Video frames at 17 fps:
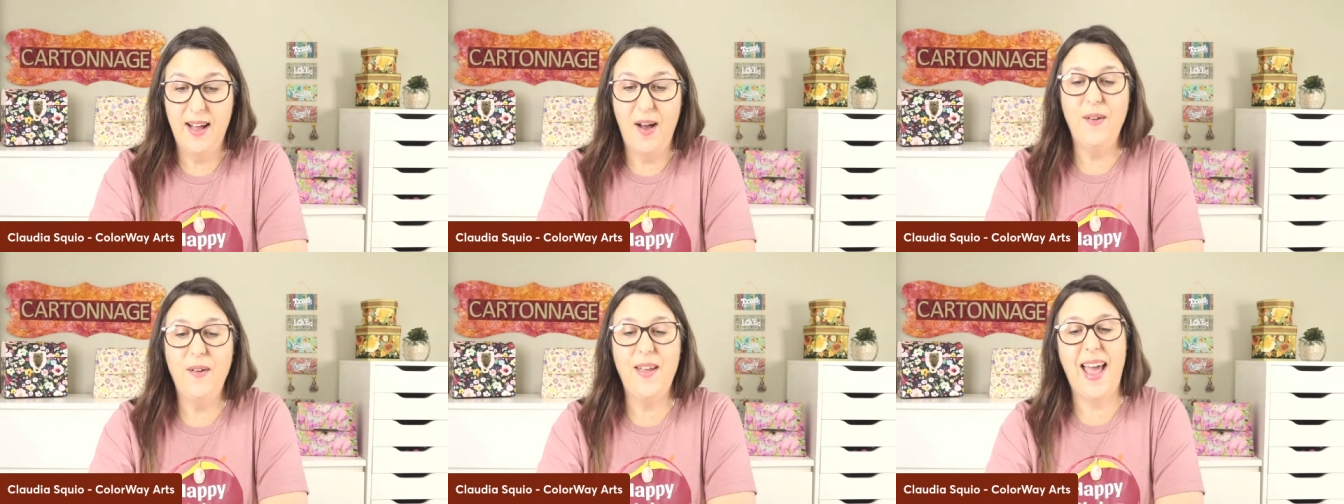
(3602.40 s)

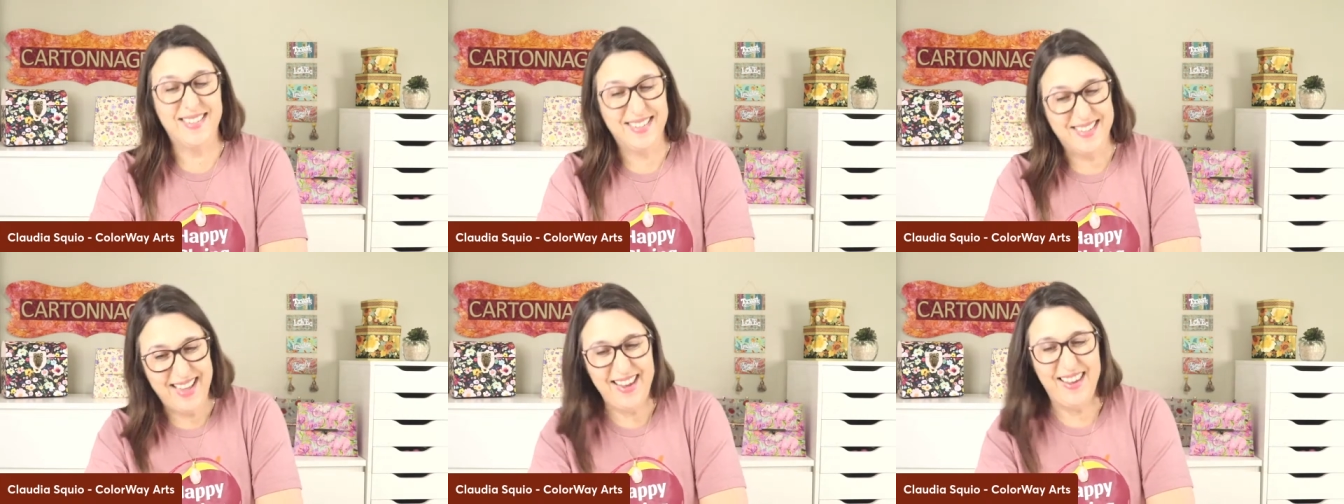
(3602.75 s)
Oh, yes.
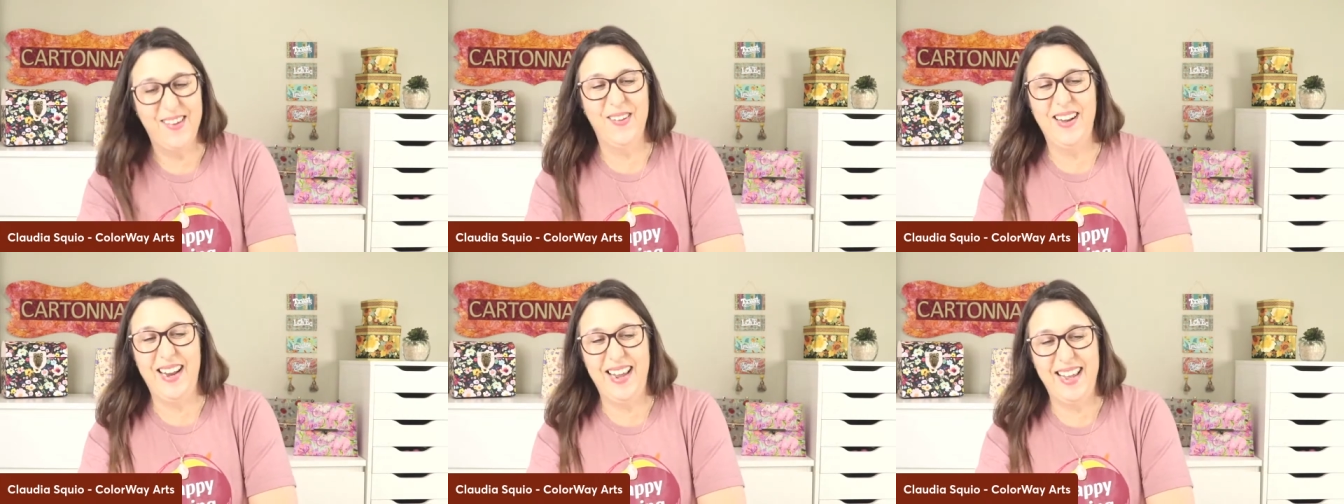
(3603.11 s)
Thank
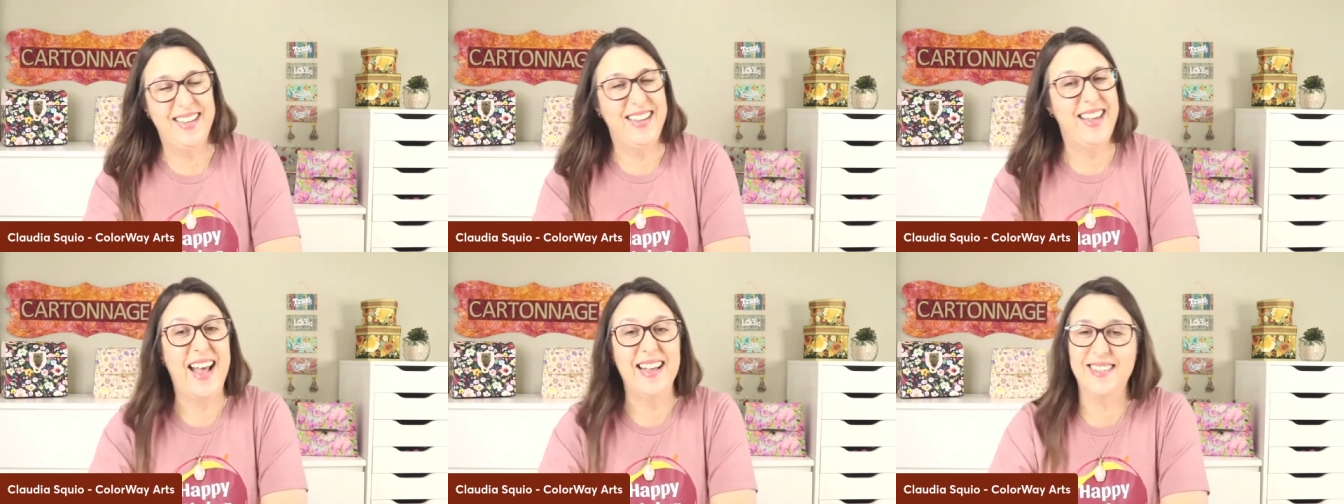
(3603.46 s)
you, Lynn.
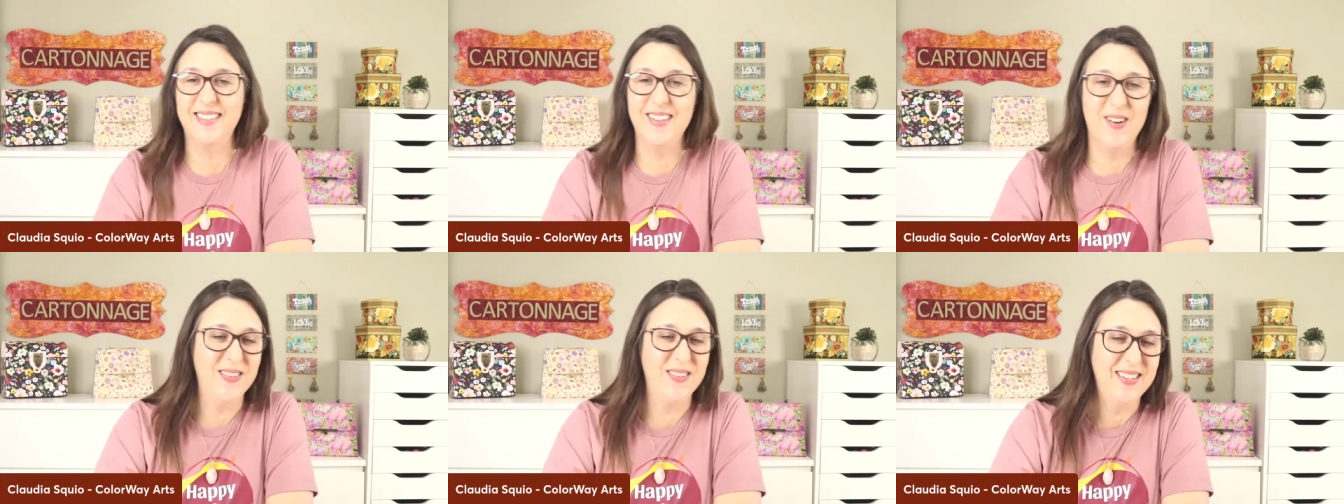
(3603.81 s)
Yes,
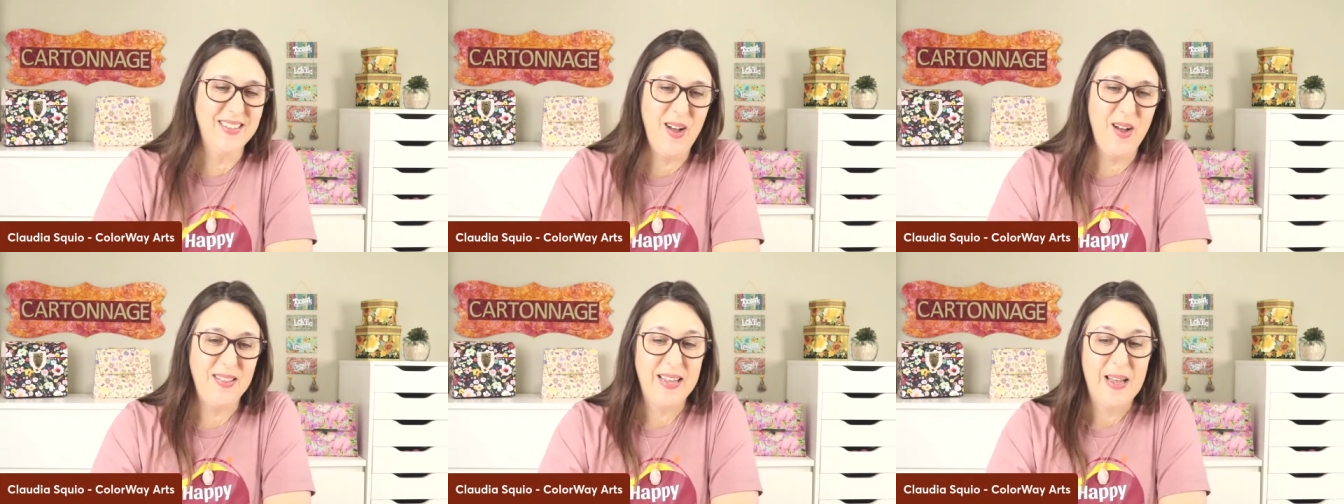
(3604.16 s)
no, it's
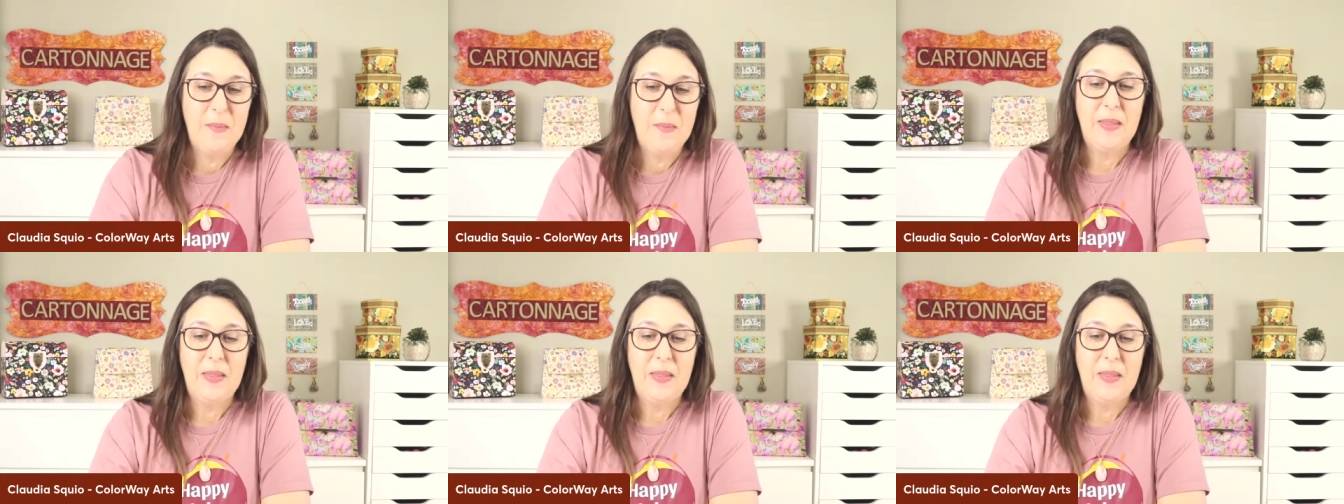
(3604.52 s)
not.